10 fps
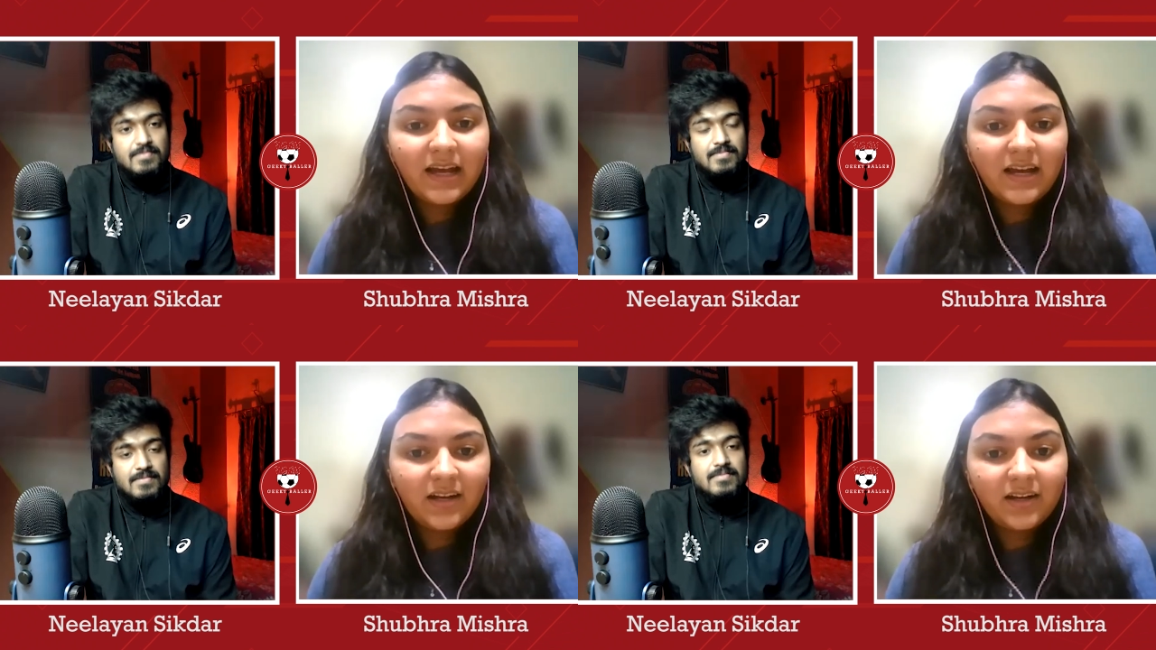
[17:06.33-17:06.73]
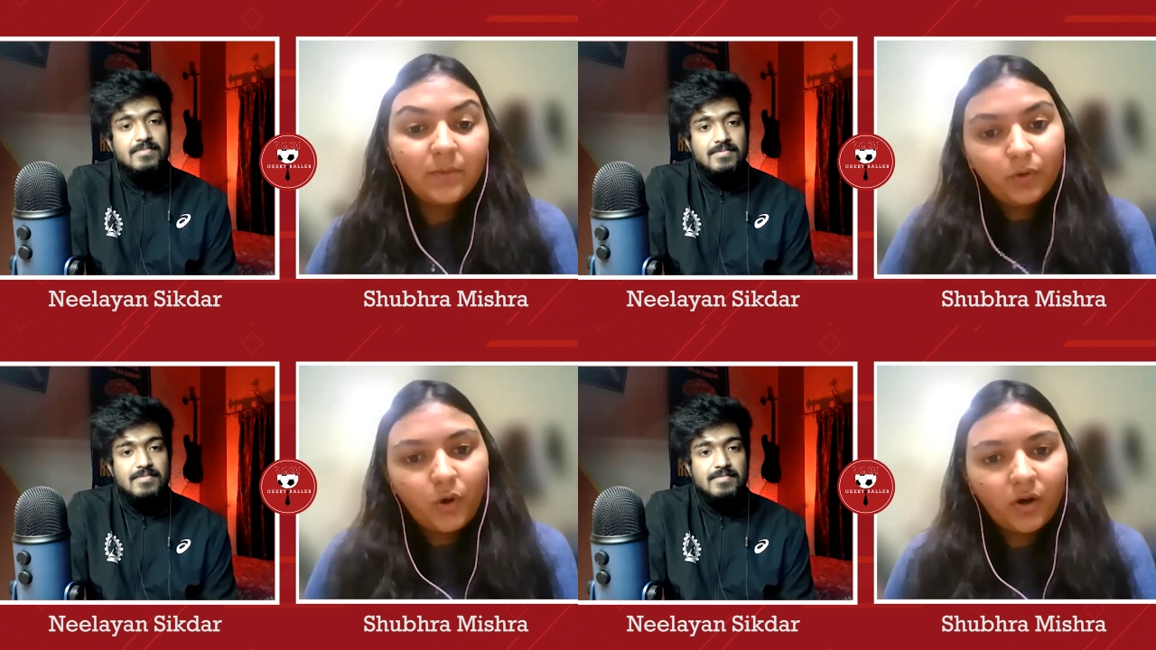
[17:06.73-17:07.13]
Speaker 1: uh, mm
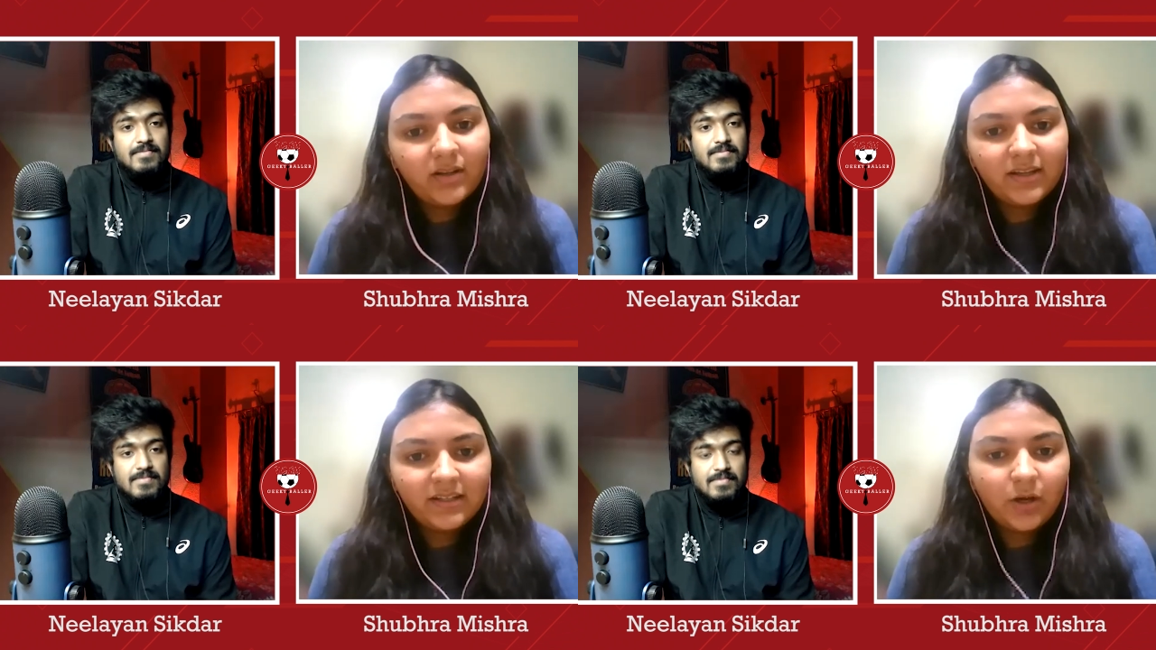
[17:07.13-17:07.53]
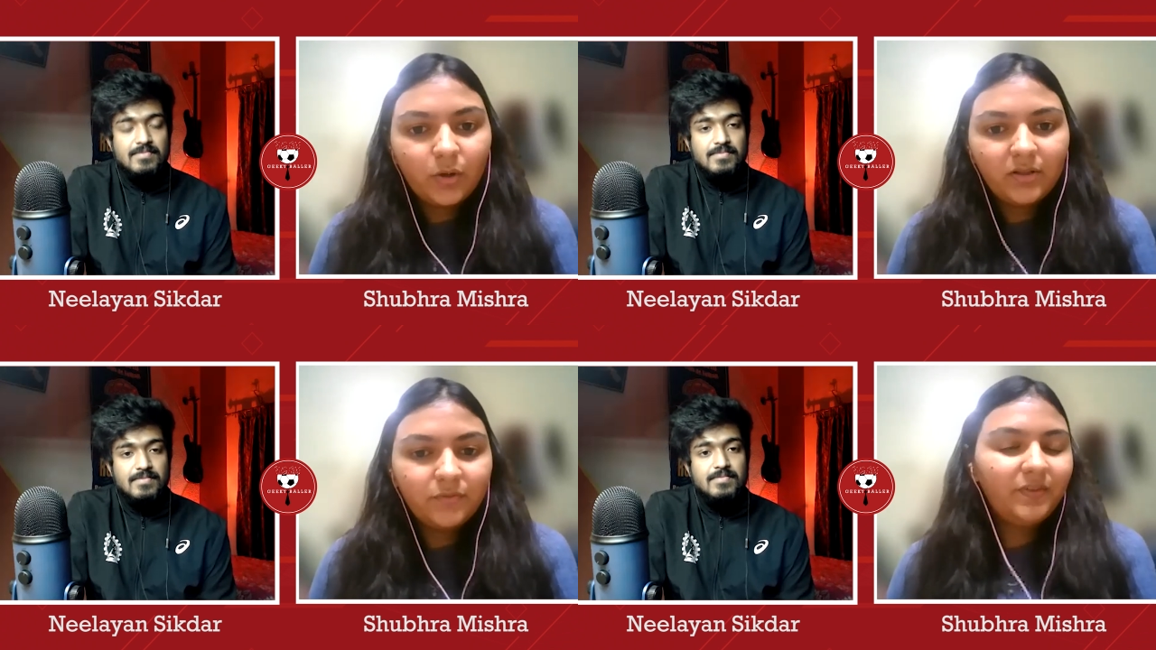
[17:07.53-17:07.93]
abroad in
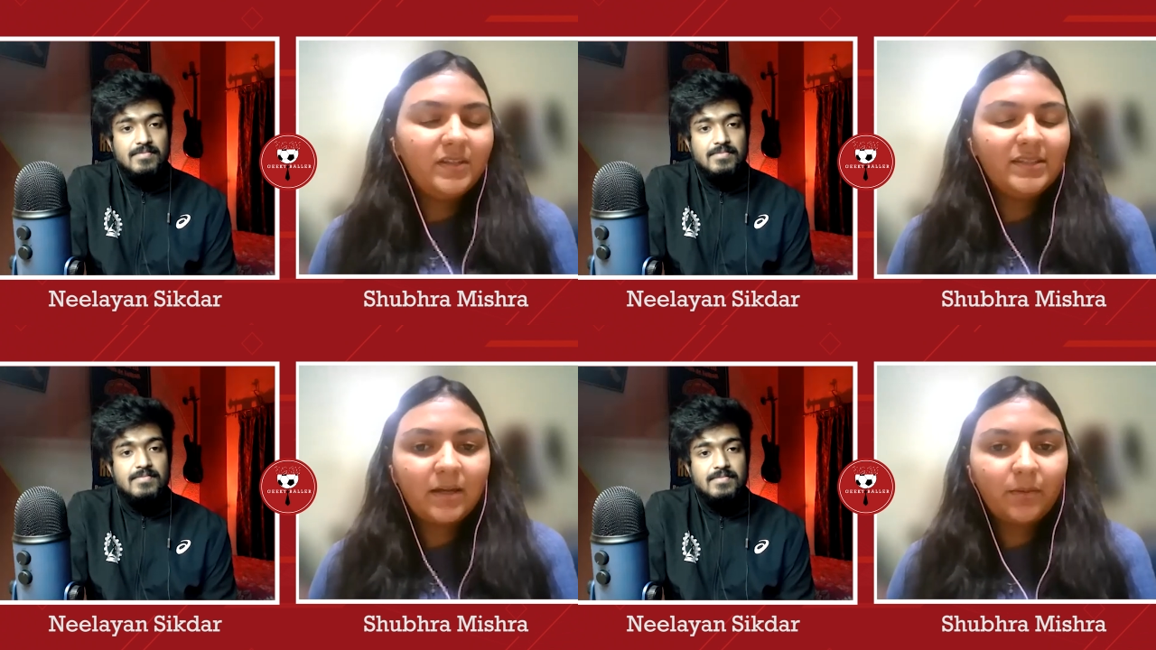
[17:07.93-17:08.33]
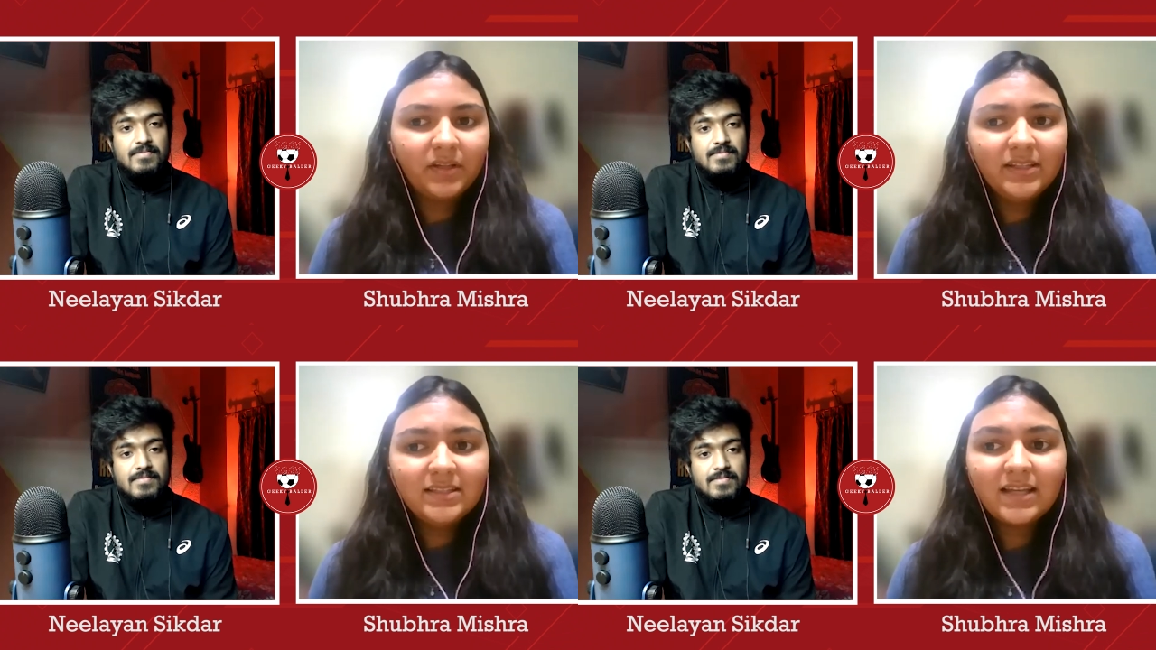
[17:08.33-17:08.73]
all of these
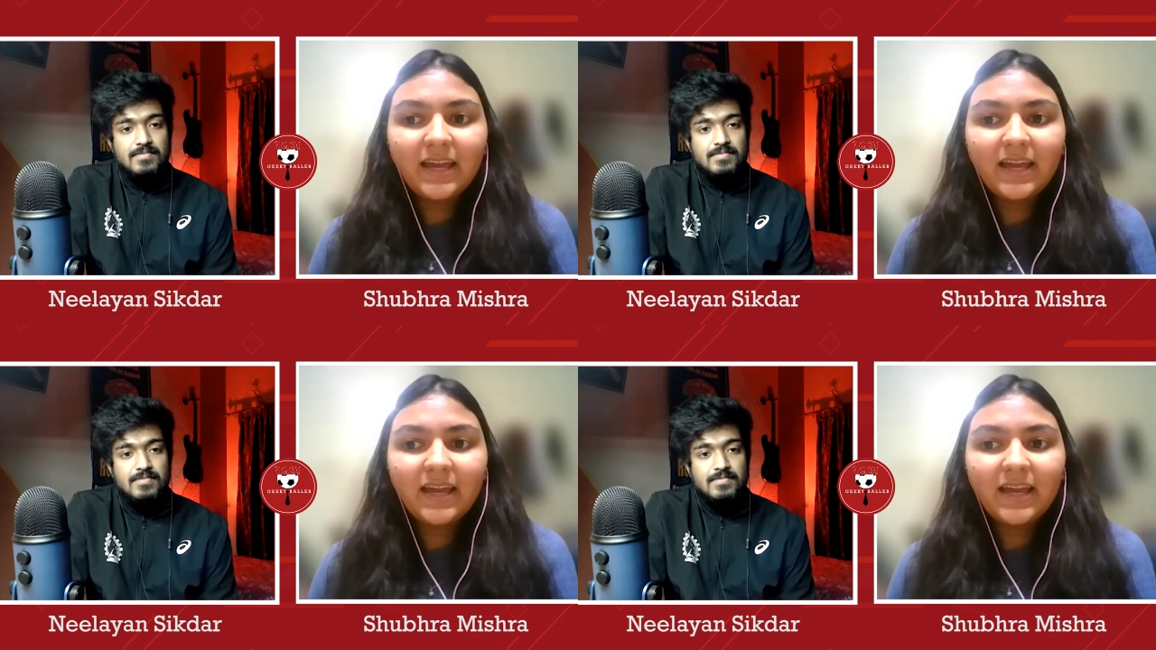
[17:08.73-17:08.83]
companies